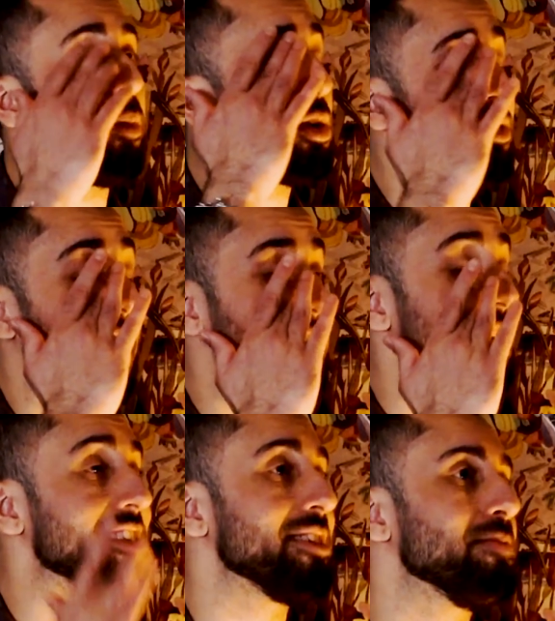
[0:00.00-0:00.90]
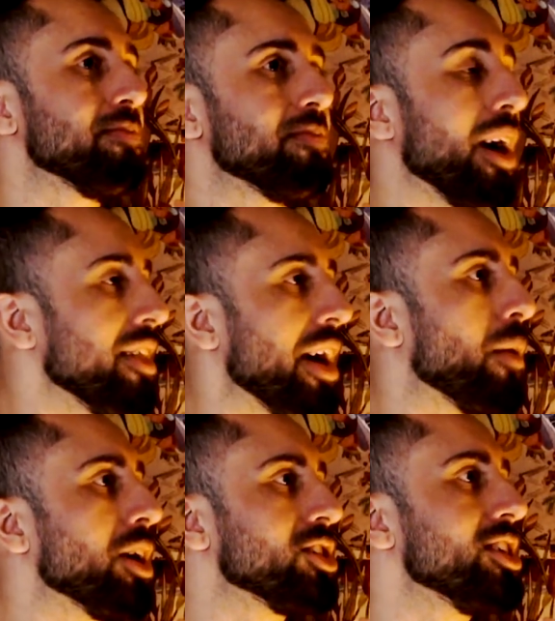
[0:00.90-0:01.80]
always fascinated by that
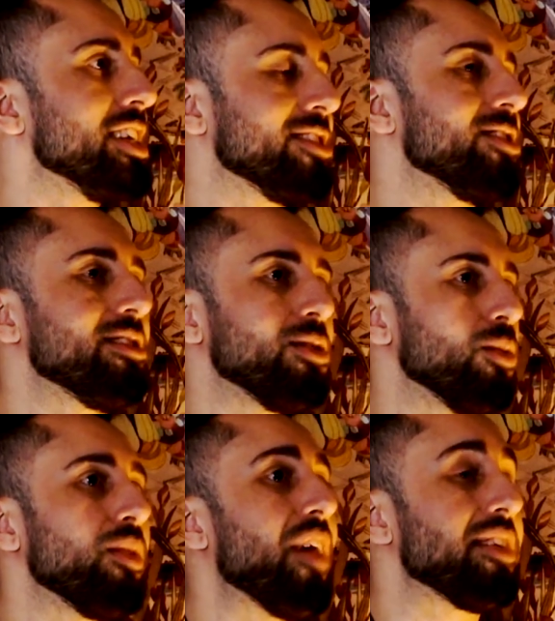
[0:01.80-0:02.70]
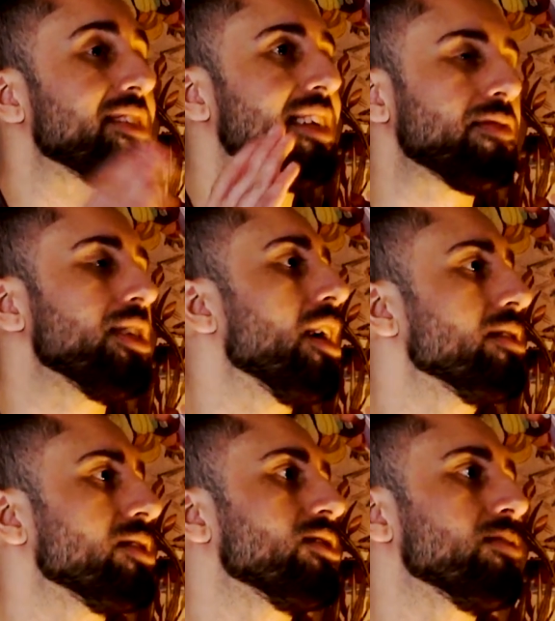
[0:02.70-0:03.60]
question. It's sort of, we've had different
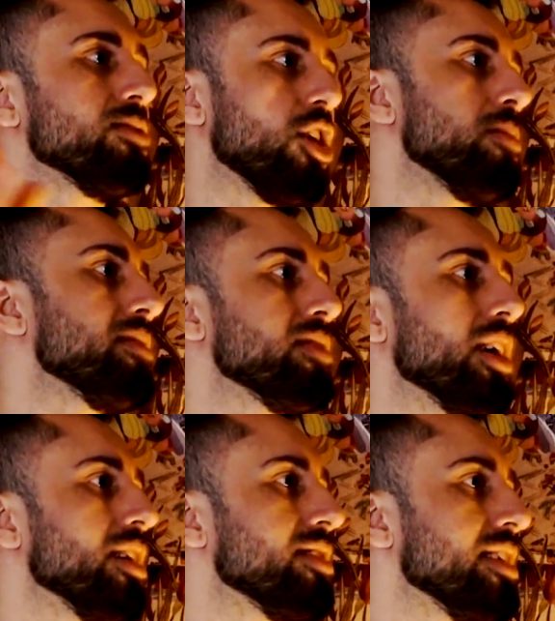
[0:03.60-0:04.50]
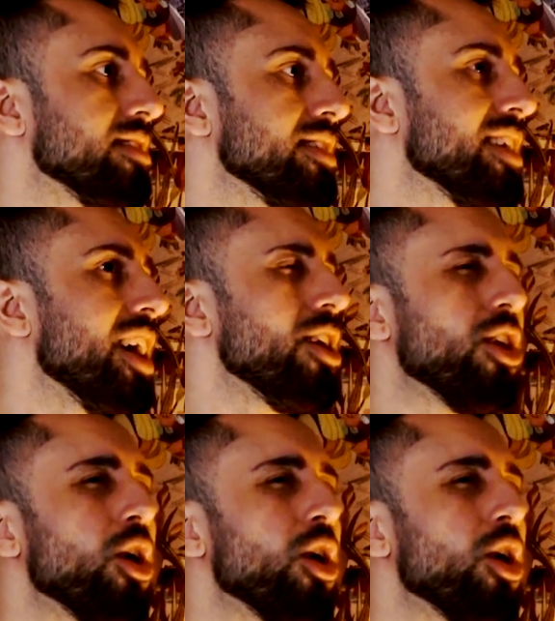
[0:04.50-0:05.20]
answers from so many different artists, and no